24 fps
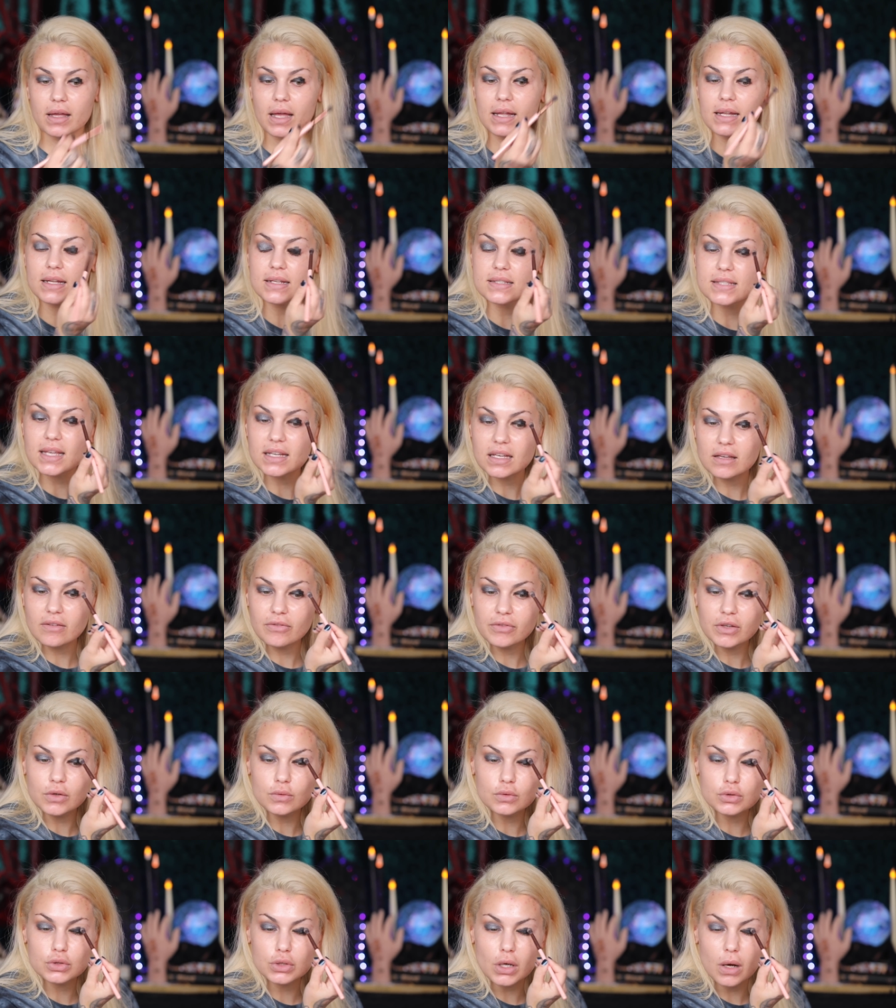And it's like if
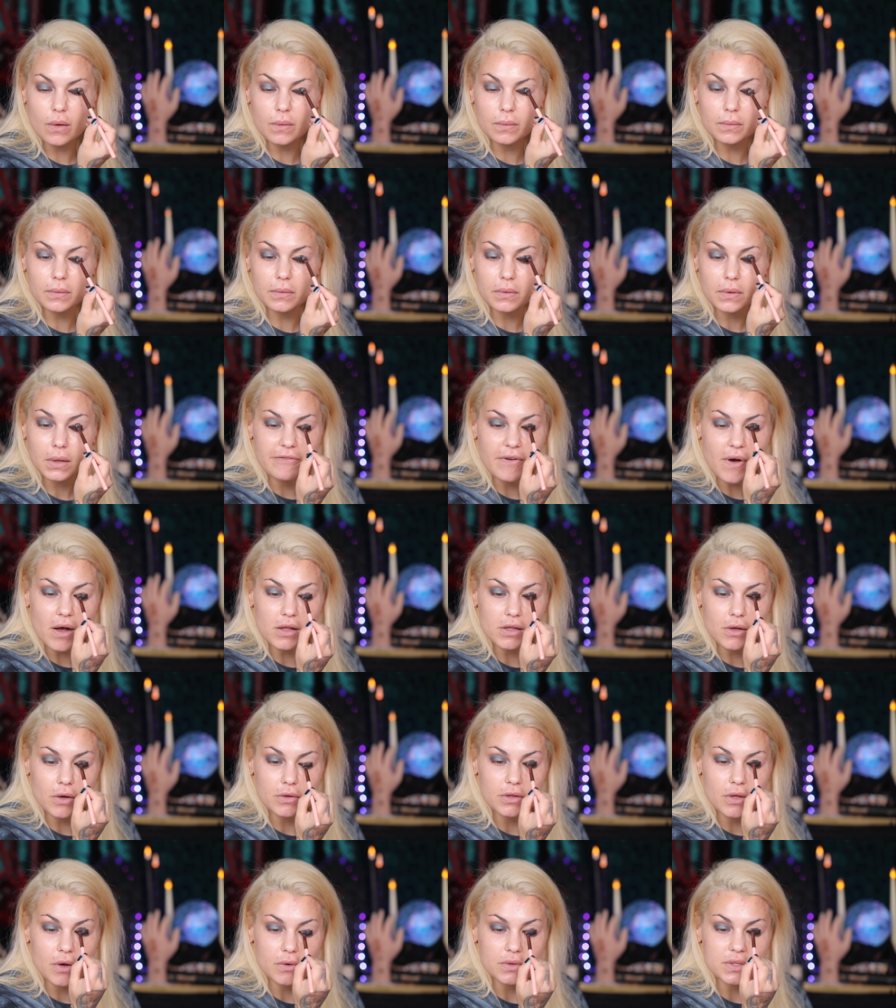you don't
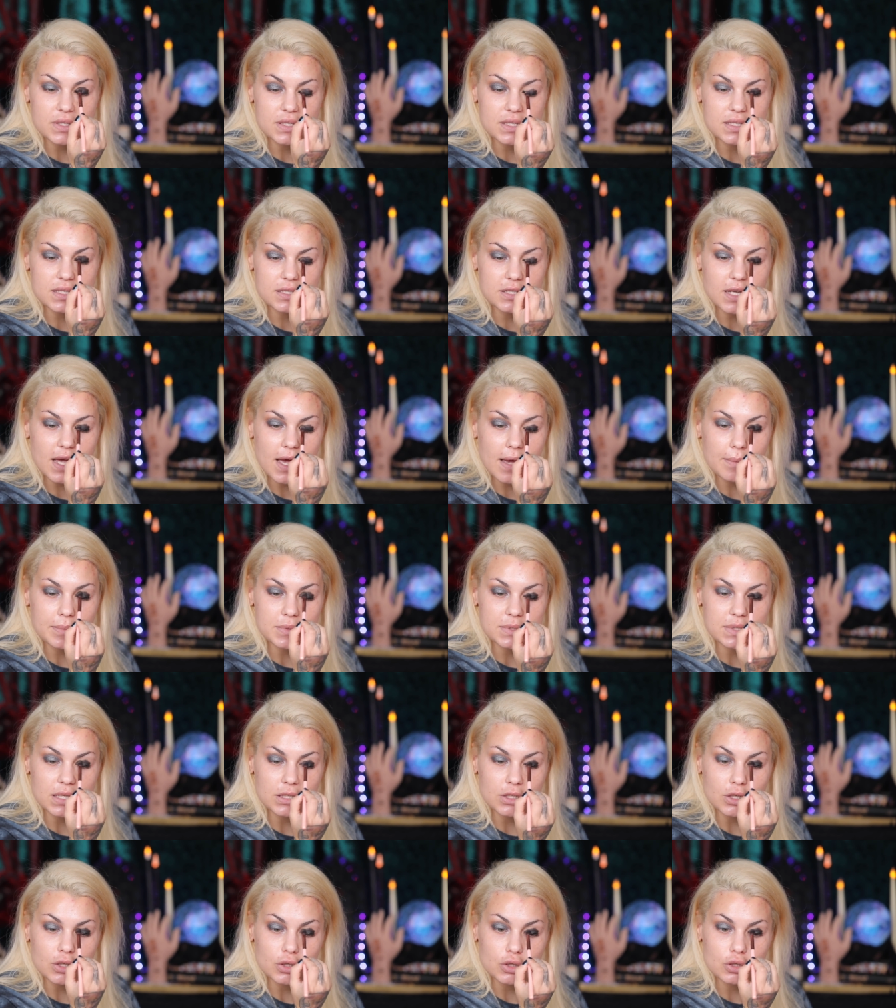follow those steps,
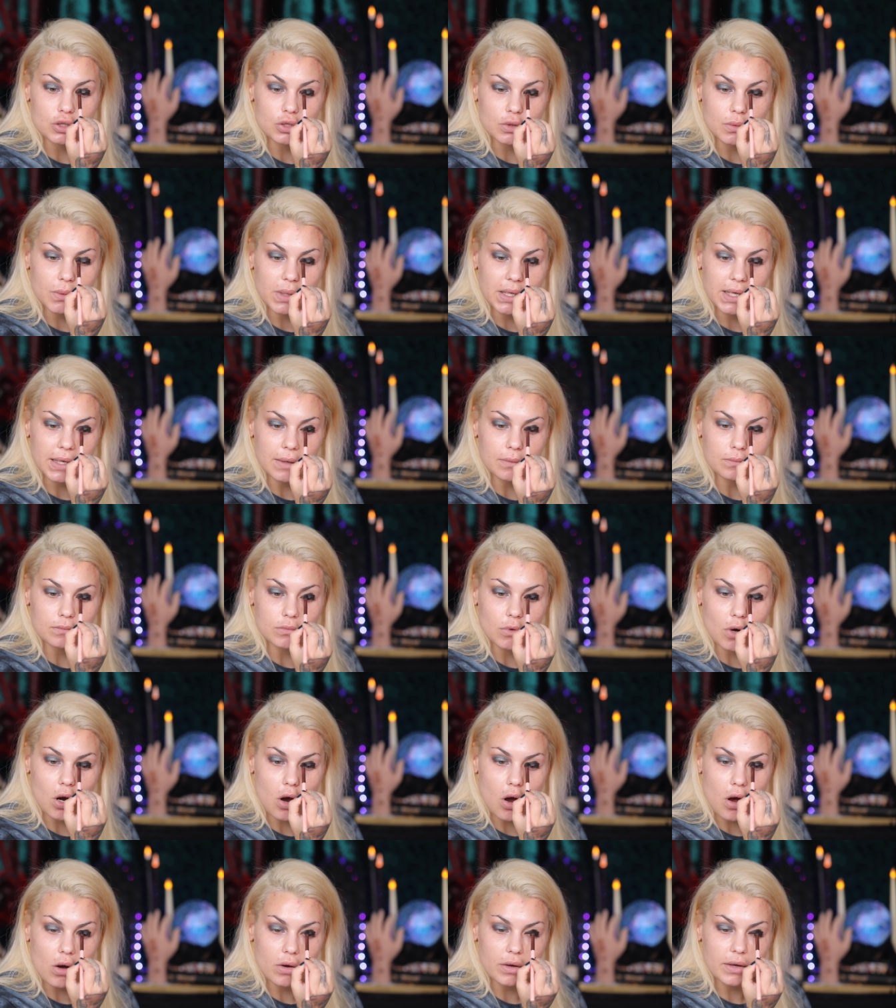then you're doing it
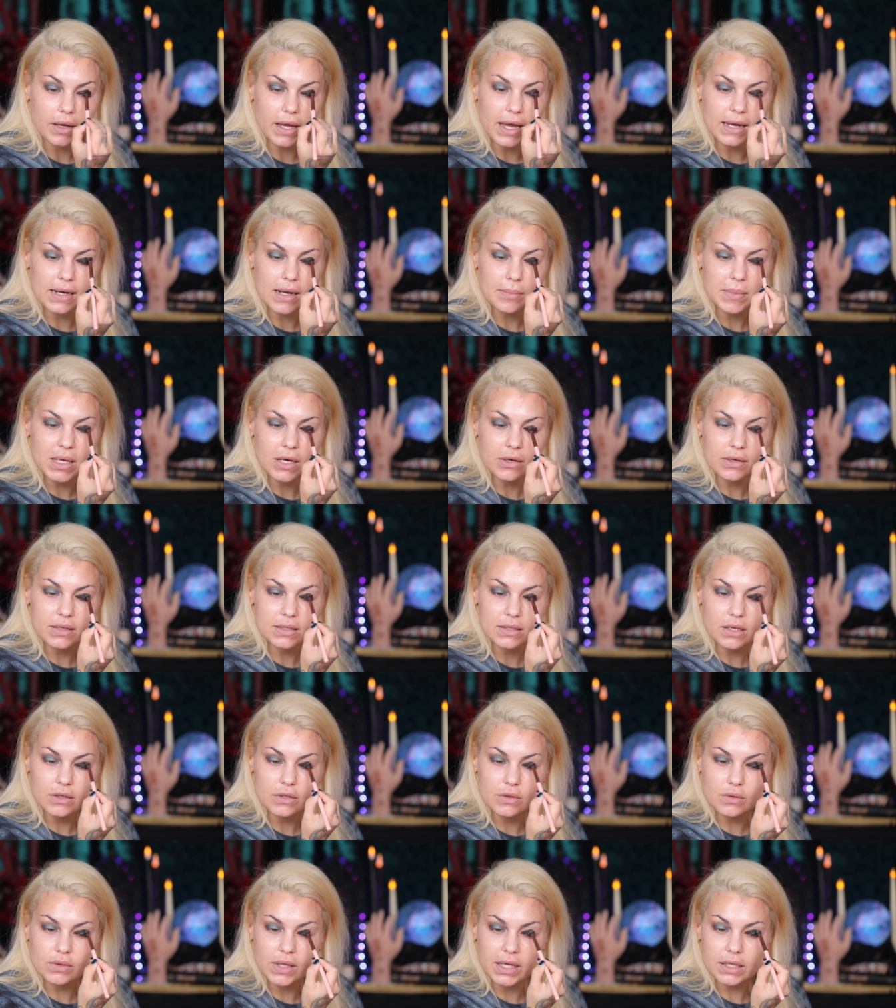wrong. And I'm here to
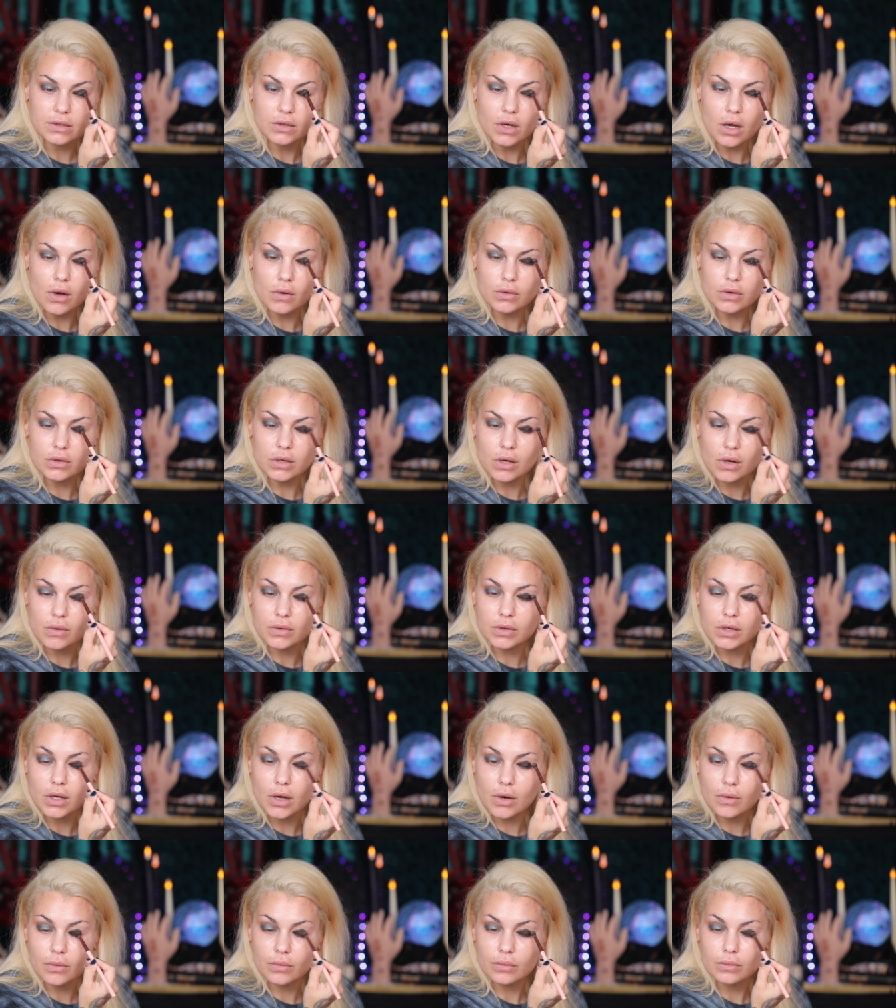tell you, like, no, no, no, no,
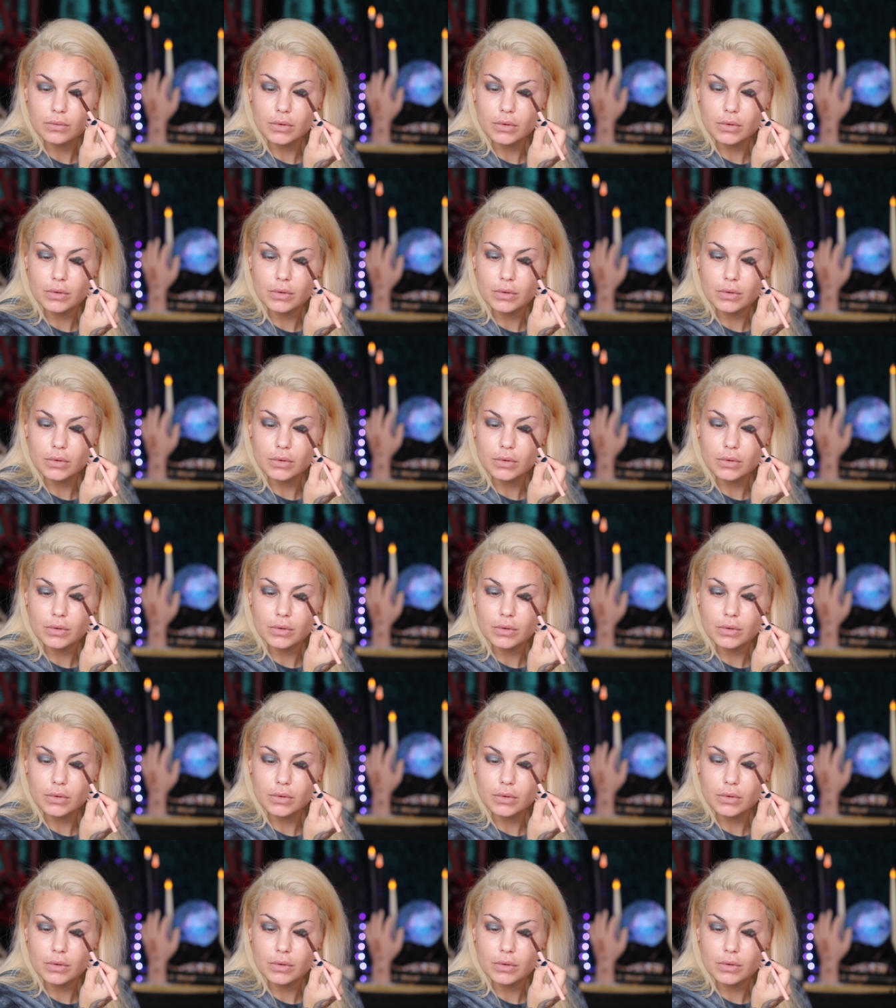no,